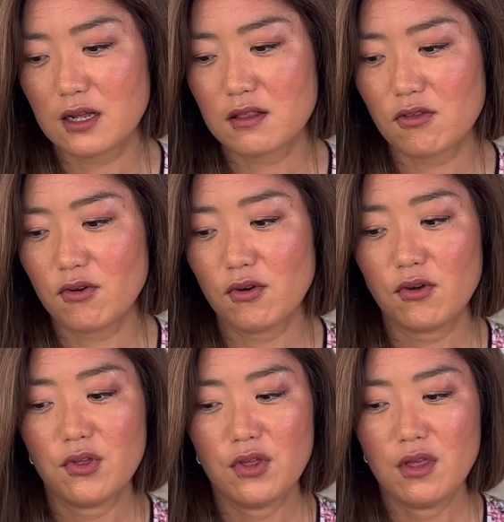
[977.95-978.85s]
So
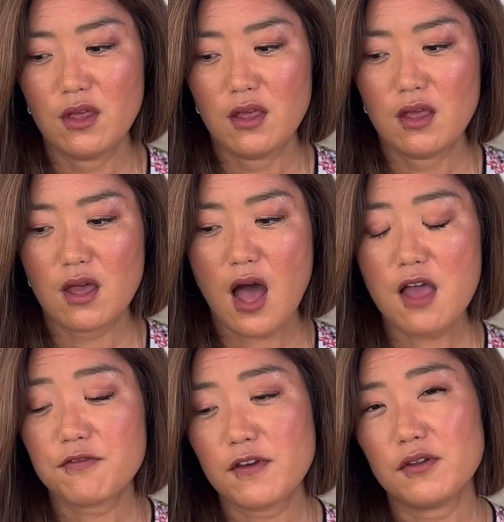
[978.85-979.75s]
I
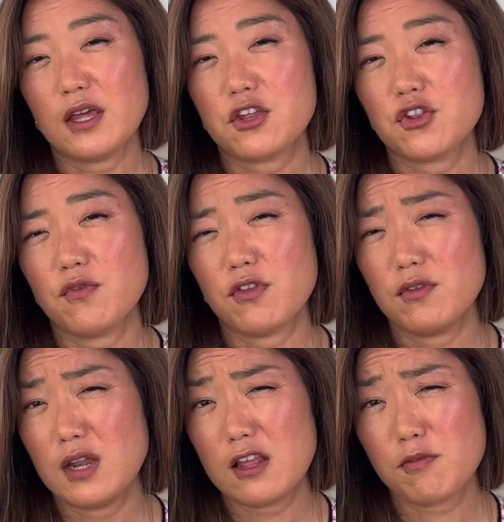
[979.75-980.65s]
felt like she was
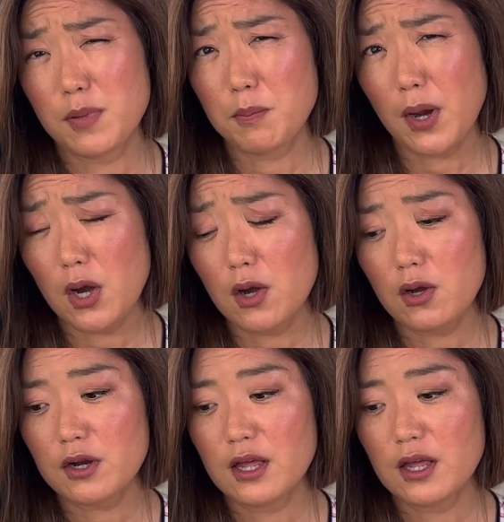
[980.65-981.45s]
less prepared,